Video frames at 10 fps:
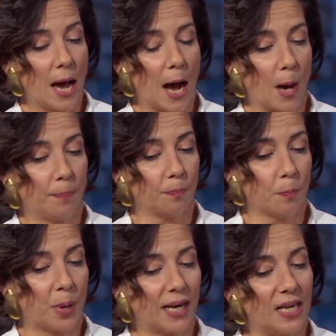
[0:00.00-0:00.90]
Um,
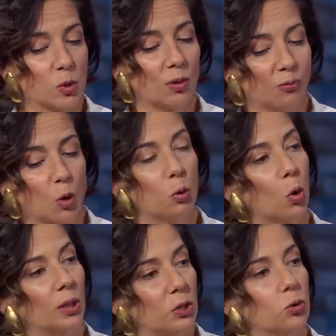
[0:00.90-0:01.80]
but he's a reformer
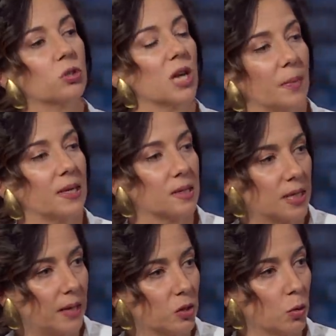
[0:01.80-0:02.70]
only to some
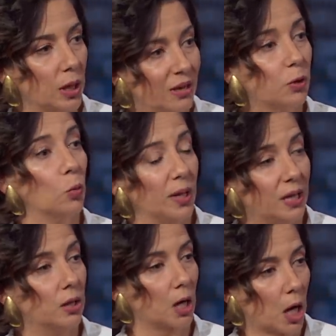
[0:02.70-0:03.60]
extent, even
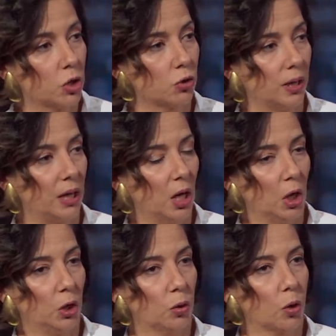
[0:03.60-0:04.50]
within the country.
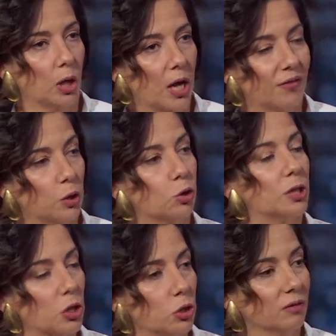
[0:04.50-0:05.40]
You know, a lot of the
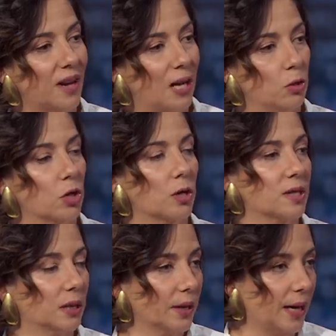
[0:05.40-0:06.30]
traditional values are
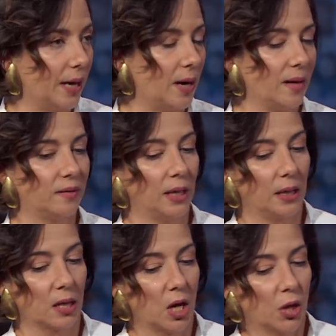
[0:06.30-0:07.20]
still there. I mm -hmm.
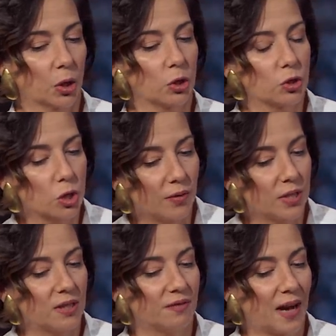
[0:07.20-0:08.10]
think the
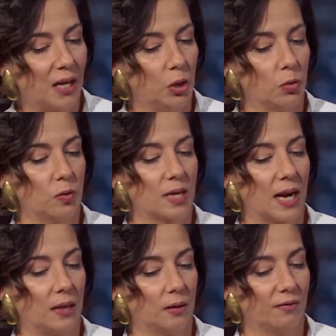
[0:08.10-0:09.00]
conservative values
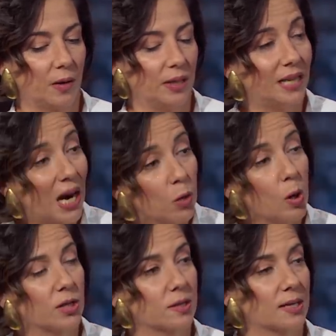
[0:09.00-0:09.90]
and the very narrow
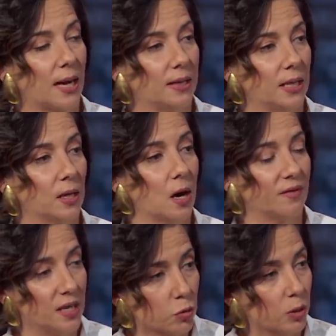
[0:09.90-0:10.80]
understanding of
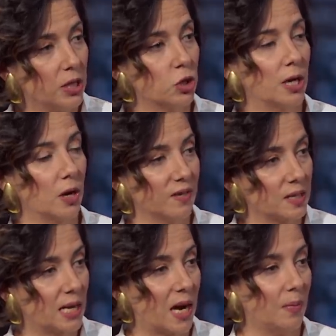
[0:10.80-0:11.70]
his religion and of
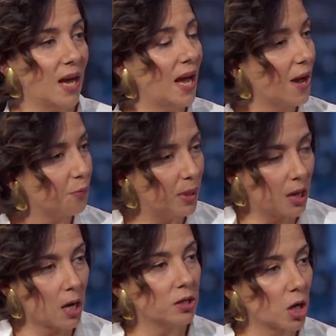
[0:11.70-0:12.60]
Islam have been
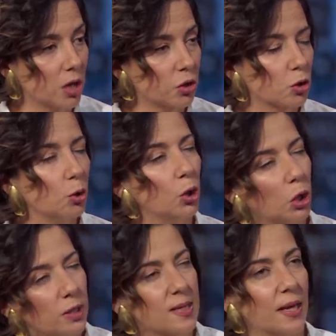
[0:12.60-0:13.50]
untouched. So you
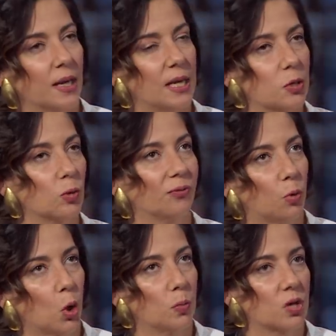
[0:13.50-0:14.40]
could say that his
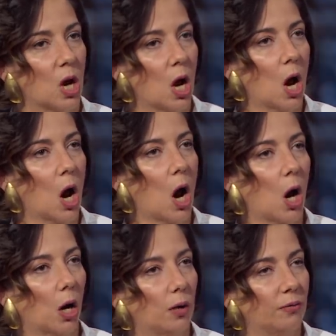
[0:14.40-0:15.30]
reforms
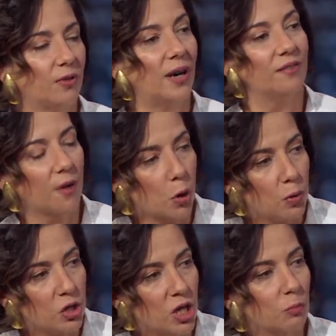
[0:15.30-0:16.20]
are very
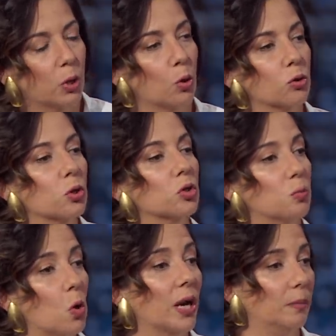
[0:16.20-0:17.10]
far-reaching, but also
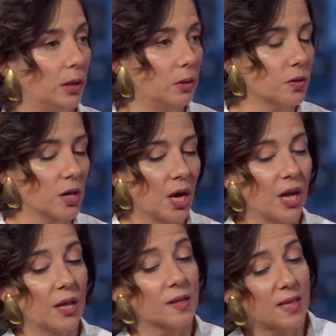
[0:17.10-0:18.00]
smoke and mirrors.
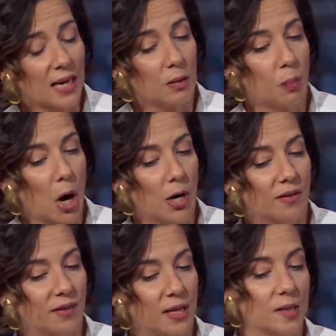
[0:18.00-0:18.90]
The second part
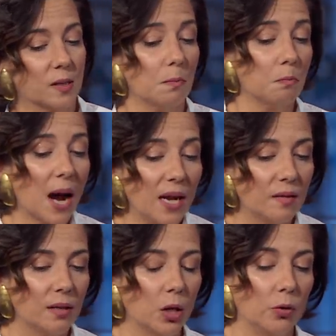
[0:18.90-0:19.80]
of it is my
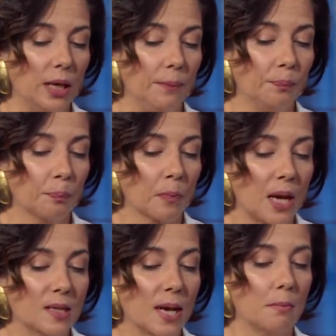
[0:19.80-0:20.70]
theory
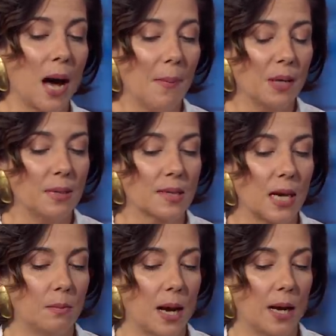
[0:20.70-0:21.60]
is that Mohammed bin
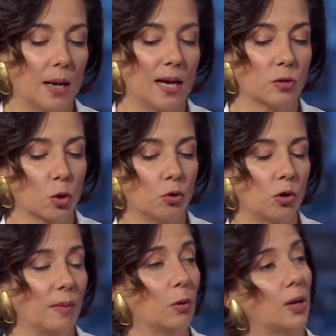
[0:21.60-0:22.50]
Salman and Saudi
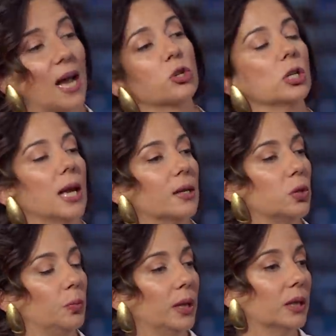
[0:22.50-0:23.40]
Arabia would actually like
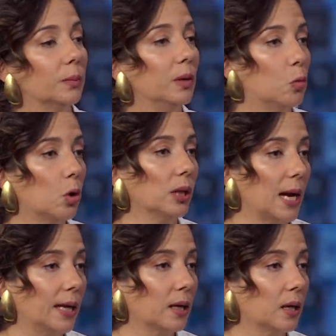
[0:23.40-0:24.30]
to be a little bit more
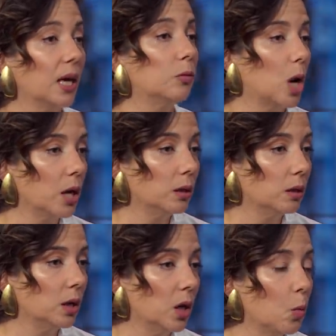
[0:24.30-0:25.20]
like Iran
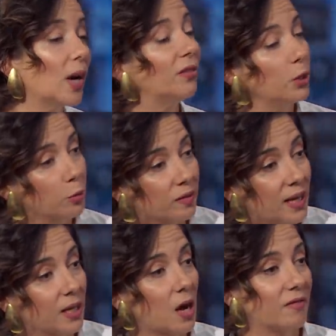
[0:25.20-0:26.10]
Whatever you
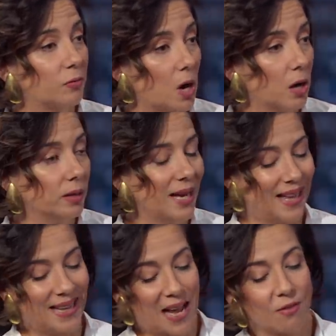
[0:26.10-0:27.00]
think of Iran,
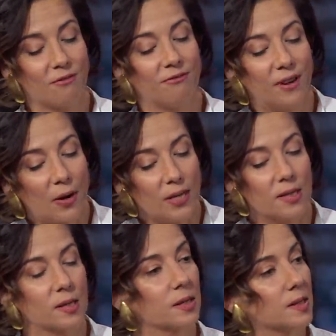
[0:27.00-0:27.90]
they have a very
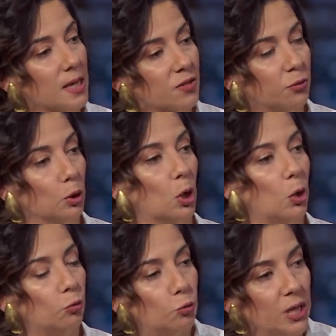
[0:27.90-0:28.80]
successful
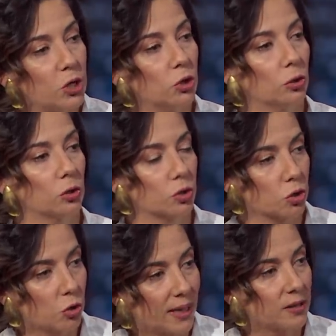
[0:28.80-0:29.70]
regional
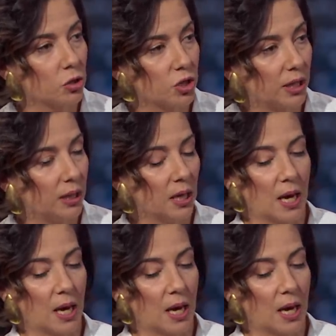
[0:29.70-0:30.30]
strategy.